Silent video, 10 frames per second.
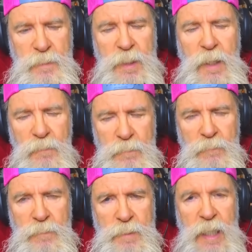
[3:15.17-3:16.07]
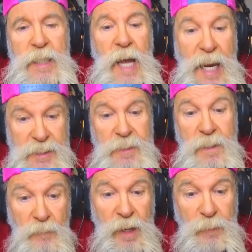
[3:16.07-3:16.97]
Yeah, he actually
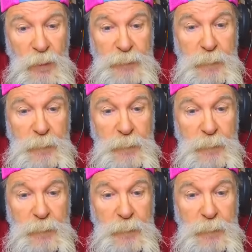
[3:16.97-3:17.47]
agreed with me.